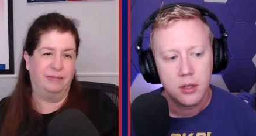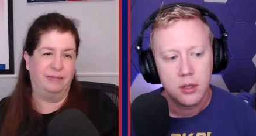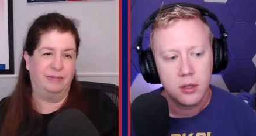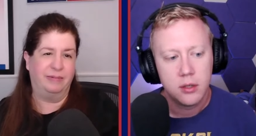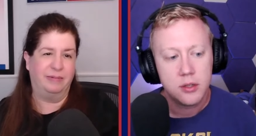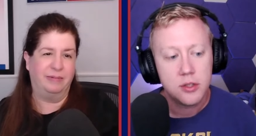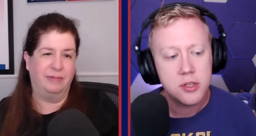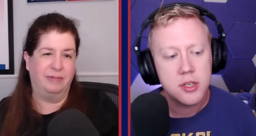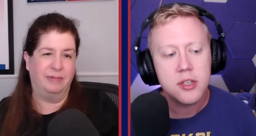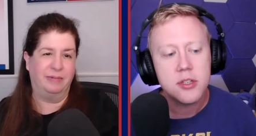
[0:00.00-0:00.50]

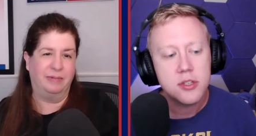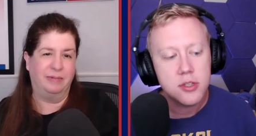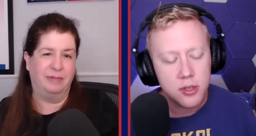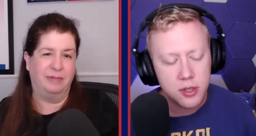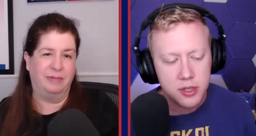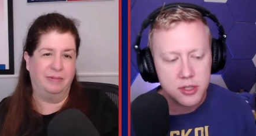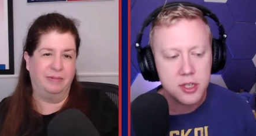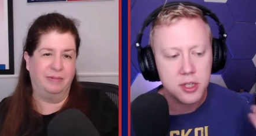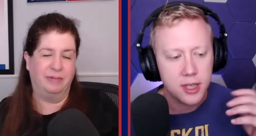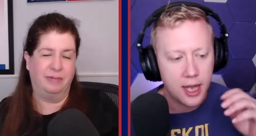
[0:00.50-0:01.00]
Speaker 1: So
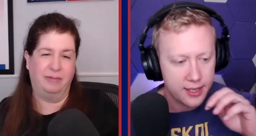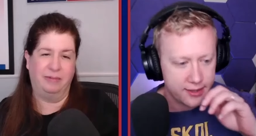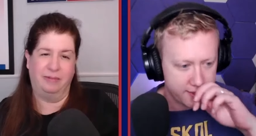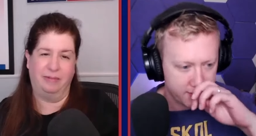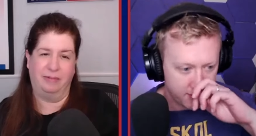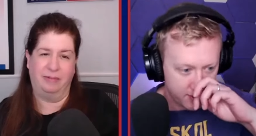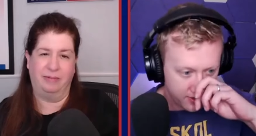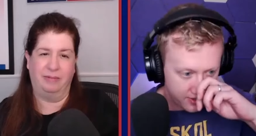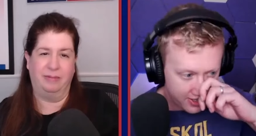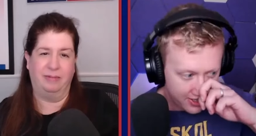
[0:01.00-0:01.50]
there's a lot
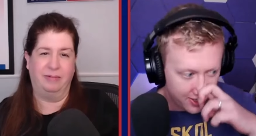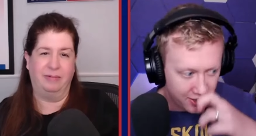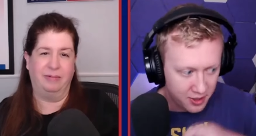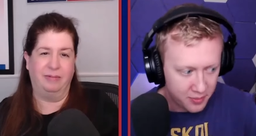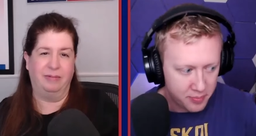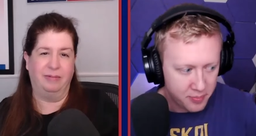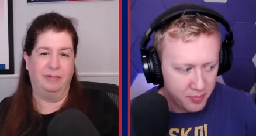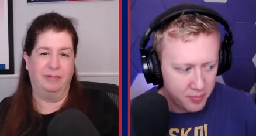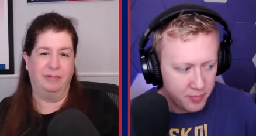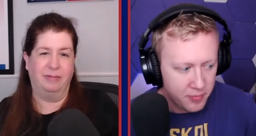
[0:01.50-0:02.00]
there.
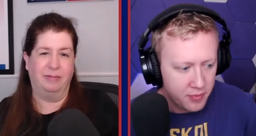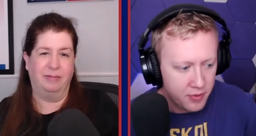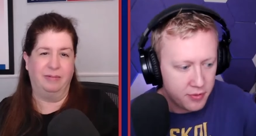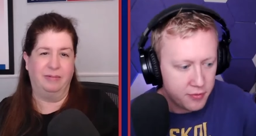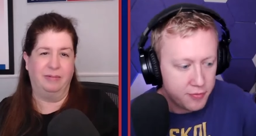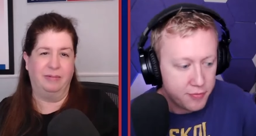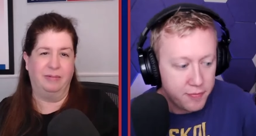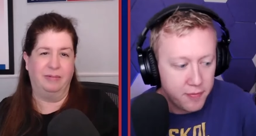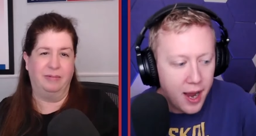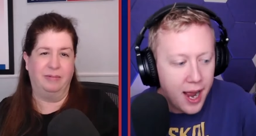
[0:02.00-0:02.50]

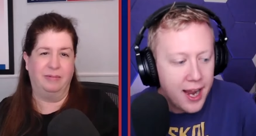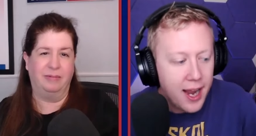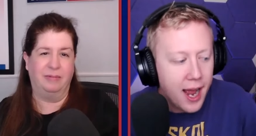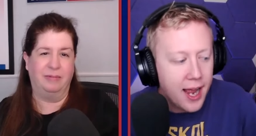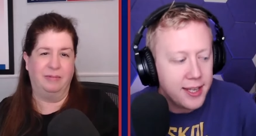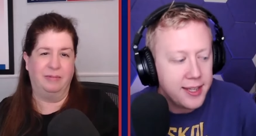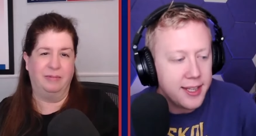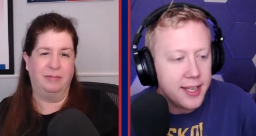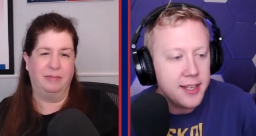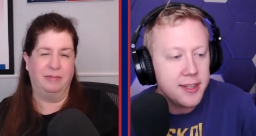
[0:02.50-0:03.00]

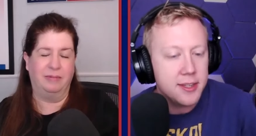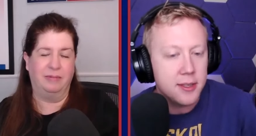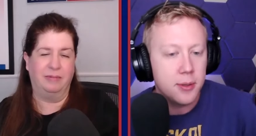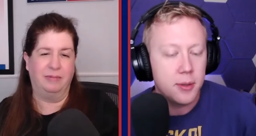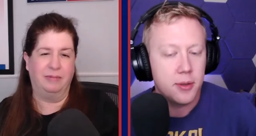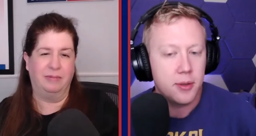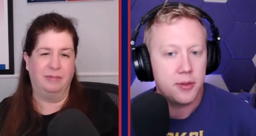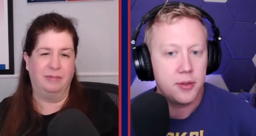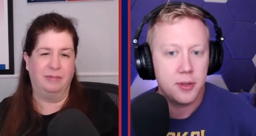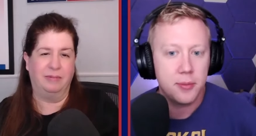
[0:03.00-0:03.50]
I think
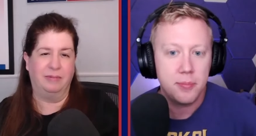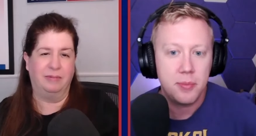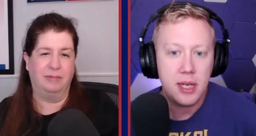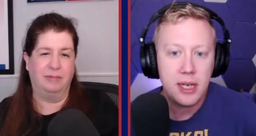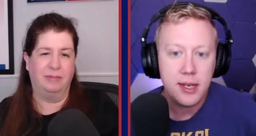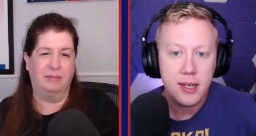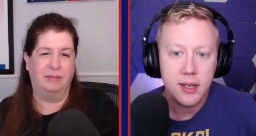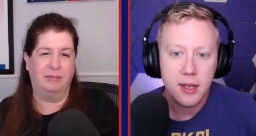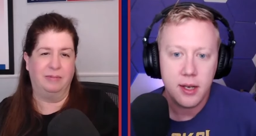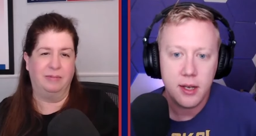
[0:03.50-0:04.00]
the
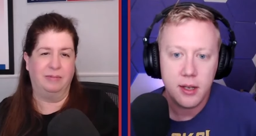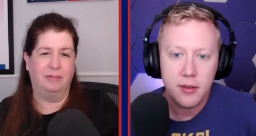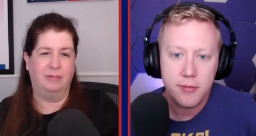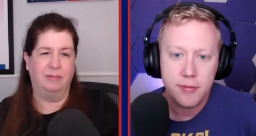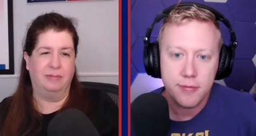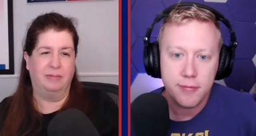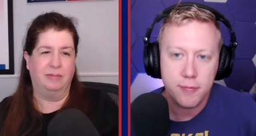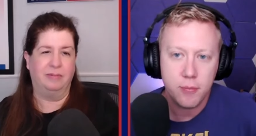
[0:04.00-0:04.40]
media,